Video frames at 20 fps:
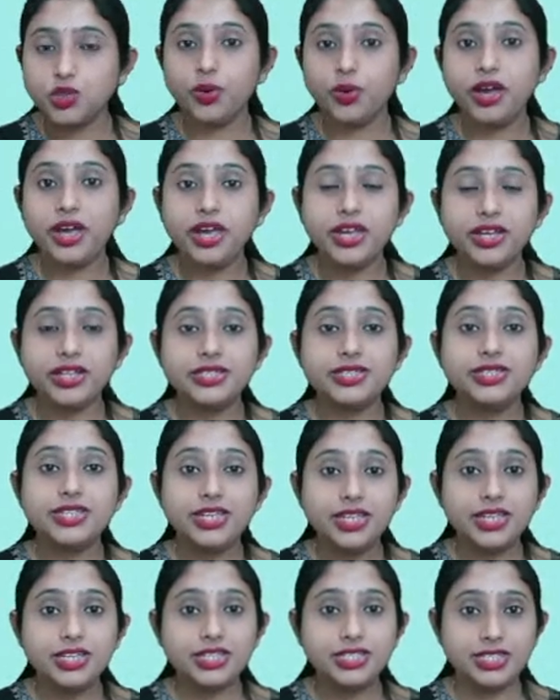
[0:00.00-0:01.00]
why it is
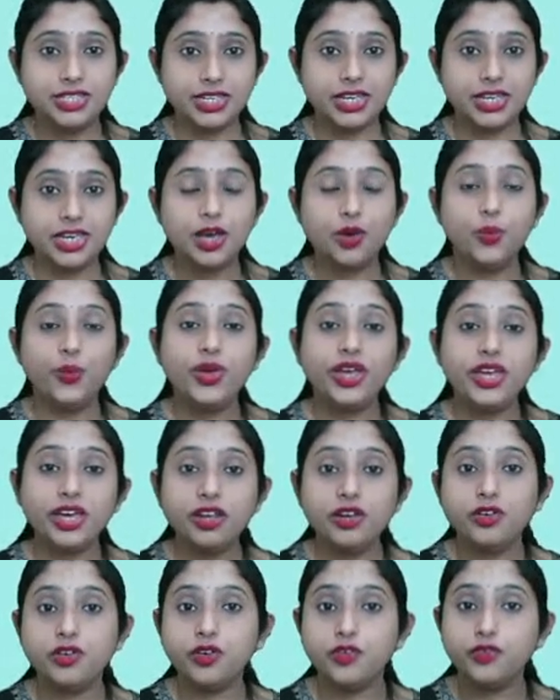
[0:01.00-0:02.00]
easy. We
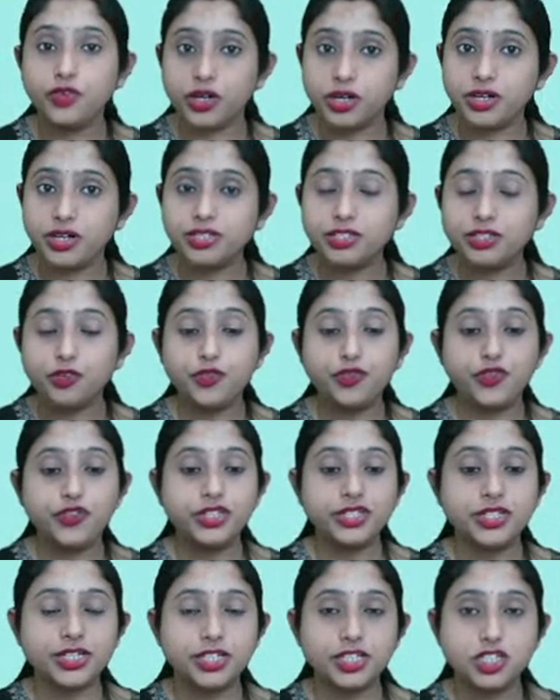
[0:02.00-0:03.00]
can reverse the
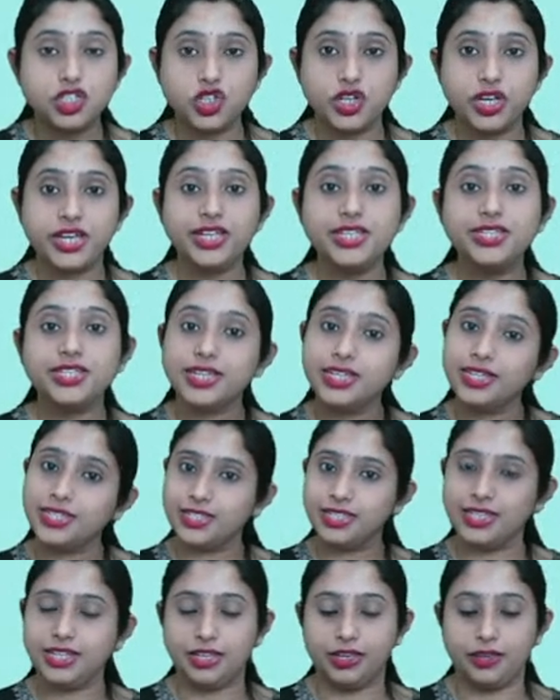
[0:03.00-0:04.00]
physical change
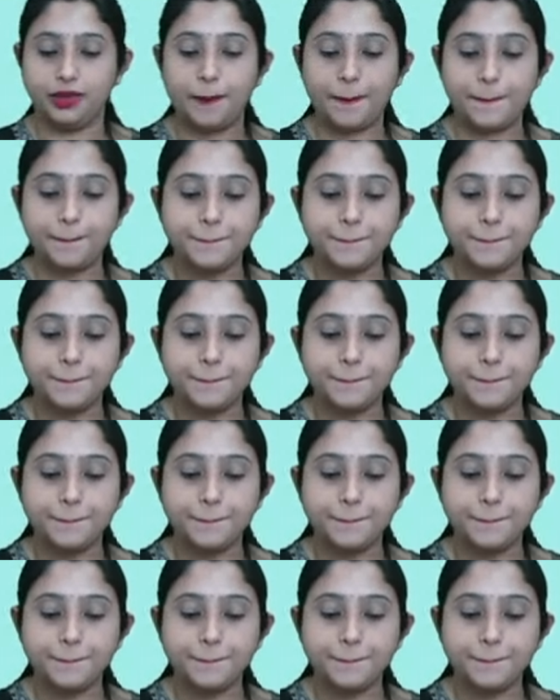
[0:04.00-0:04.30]
easily.